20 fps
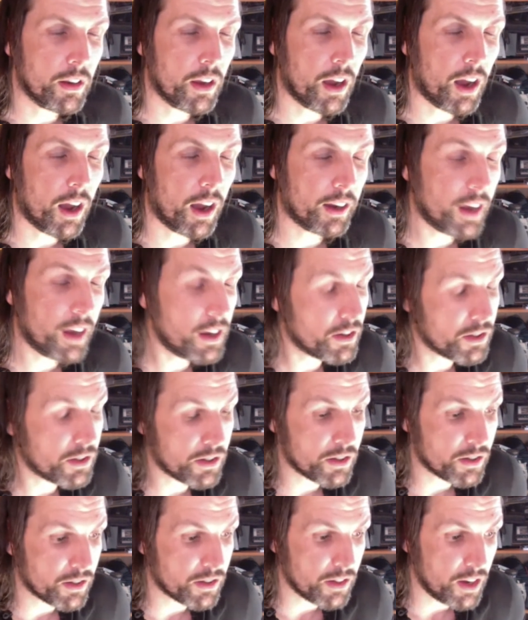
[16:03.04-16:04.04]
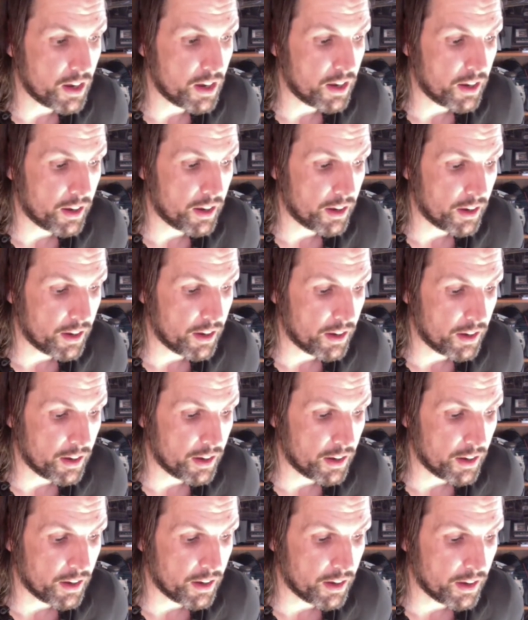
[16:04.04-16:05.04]
I guess
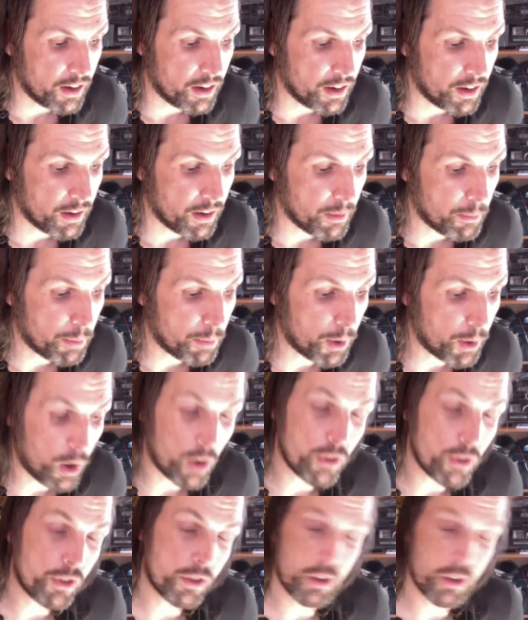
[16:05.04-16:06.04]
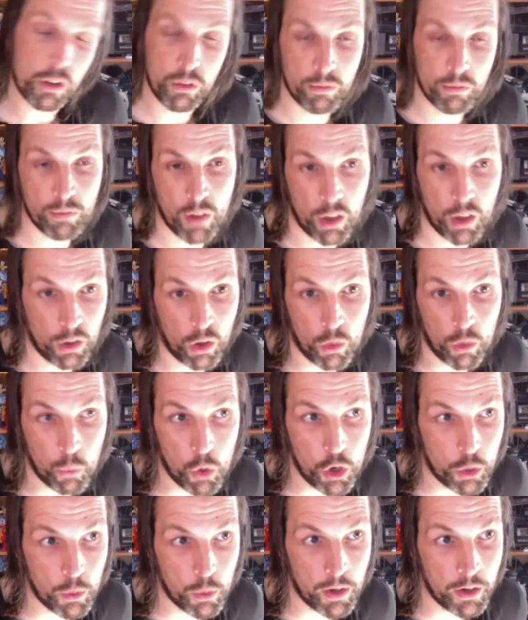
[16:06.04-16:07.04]
because a lot of
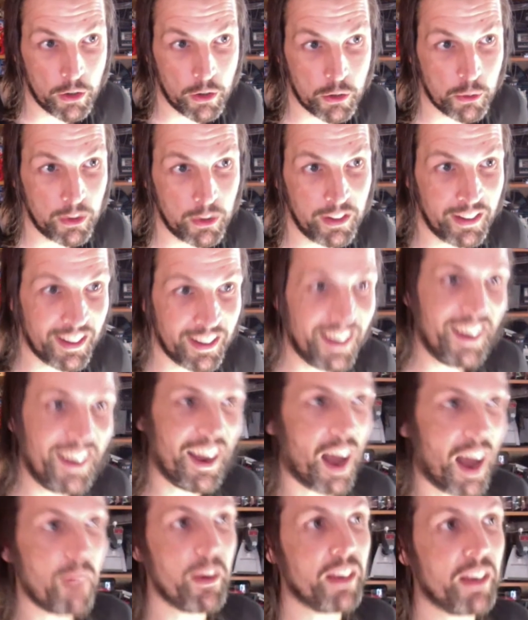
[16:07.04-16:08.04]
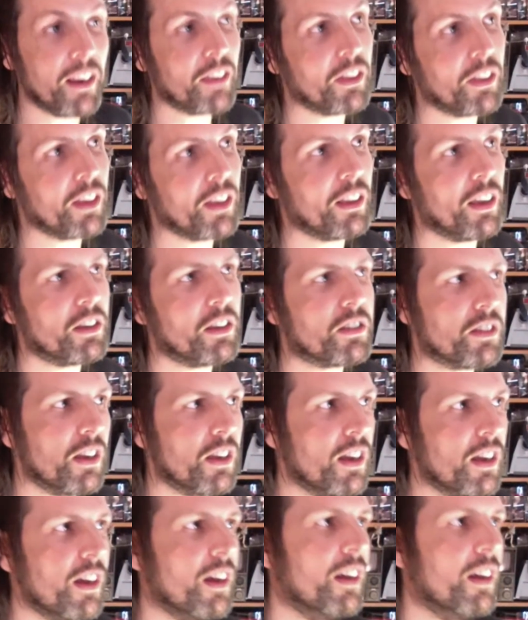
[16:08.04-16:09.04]
work went into it. I mean, I think that's
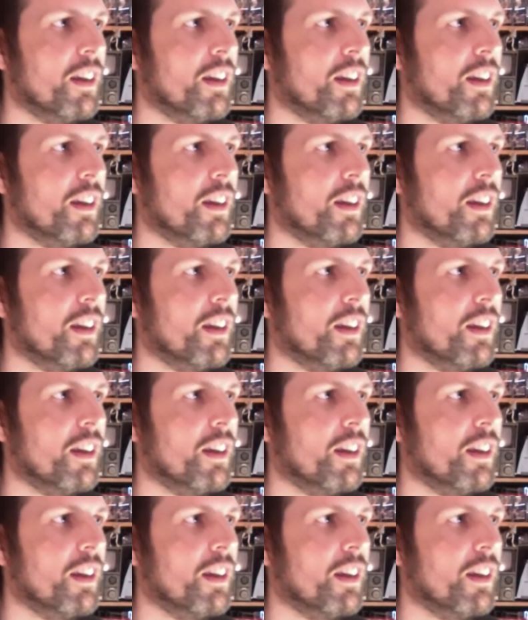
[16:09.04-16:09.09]
a